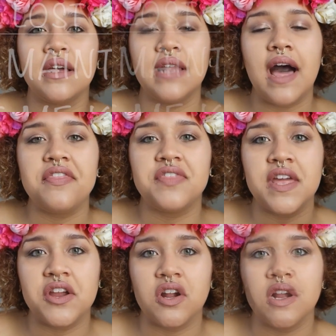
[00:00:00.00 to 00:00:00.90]
a lot
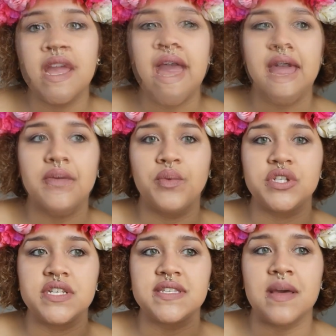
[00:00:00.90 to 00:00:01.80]
thinner,
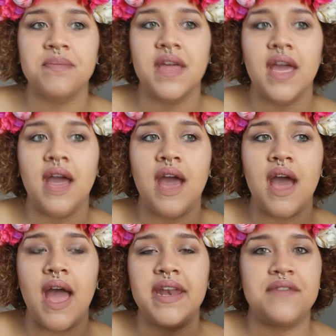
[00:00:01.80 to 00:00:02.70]
which is something
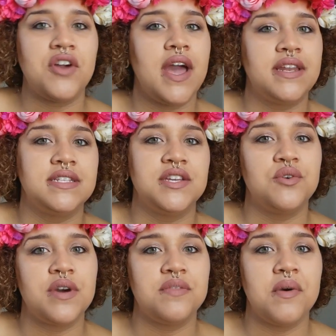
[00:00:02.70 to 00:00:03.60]
I never had to
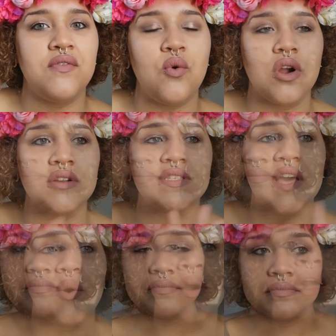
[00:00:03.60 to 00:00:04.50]
deal with before.
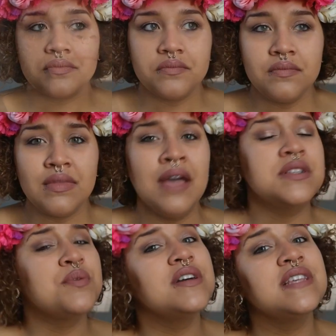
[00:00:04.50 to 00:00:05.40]
So I
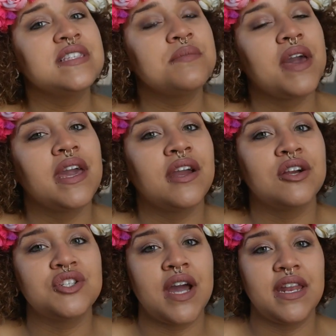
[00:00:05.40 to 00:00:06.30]
was processing my
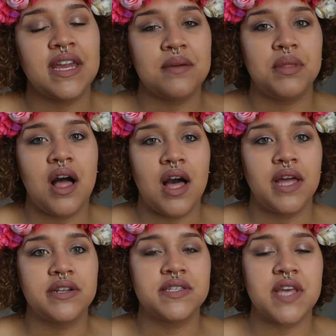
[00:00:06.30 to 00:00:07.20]
hair, trying to get
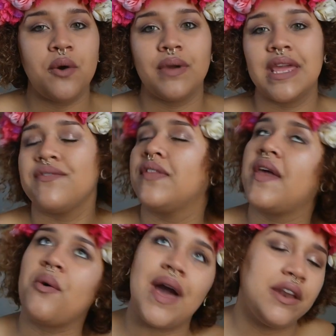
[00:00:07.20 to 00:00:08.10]
blonde. So even
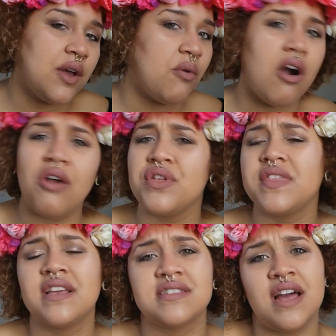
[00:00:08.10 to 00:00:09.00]
though I know all the
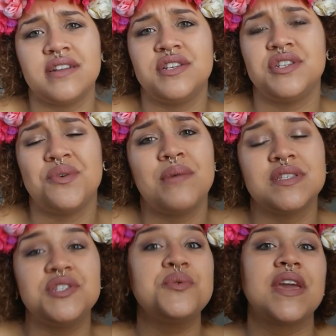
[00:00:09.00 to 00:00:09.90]
things not to do, I
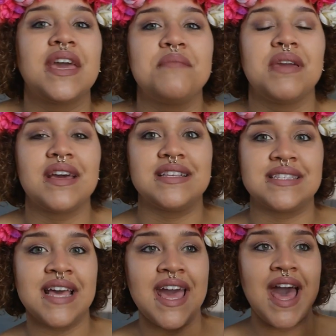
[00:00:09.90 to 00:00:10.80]
was doing it
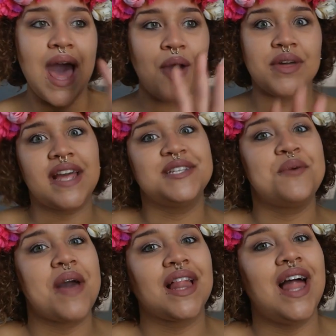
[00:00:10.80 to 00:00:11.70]
because how can I
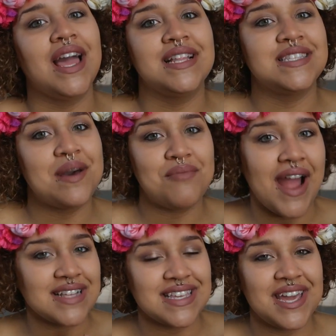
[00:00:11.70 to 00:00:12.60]
tell my clients that
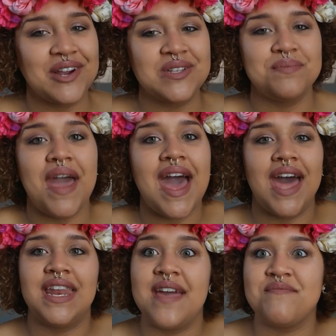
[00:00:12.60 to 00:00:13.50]
brassy hair is
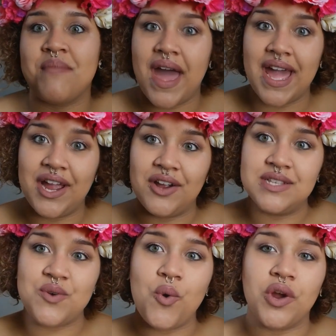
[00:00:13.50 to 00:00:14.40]
bad if my hair
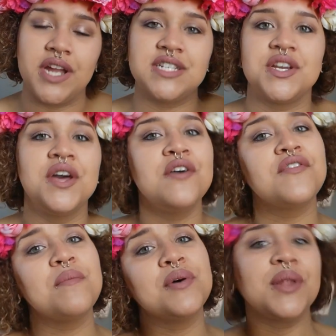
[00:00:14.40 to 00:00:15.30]
is orange
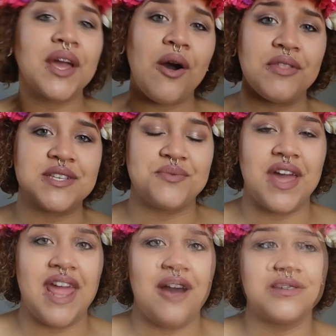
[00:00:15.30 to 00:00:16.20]
from pulling all this
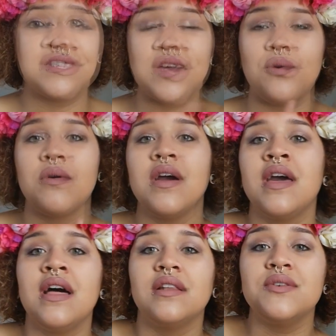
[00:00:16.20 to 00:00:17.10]
red out? So
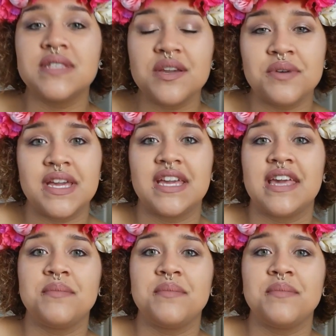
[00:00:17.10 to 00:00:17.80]
losing weight,